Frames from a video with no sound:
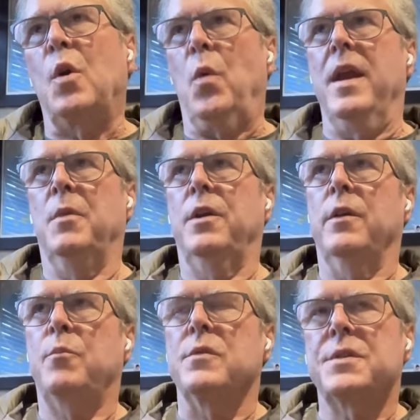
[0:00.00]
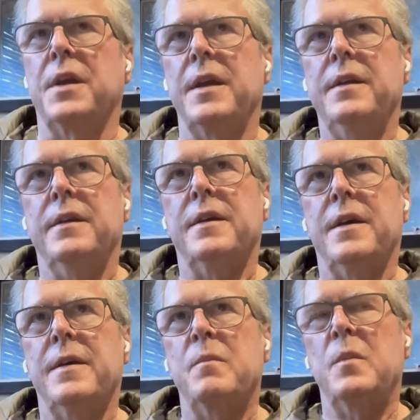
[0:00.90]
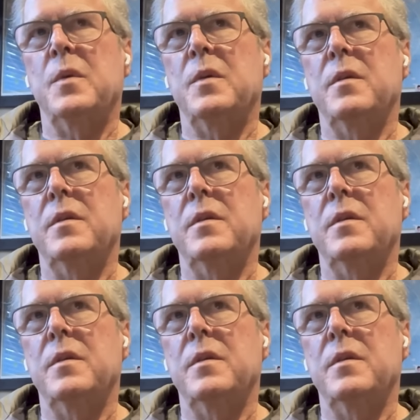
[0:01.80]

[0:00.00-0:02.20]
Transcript: pro-immigrant per se, mm-hmm. um,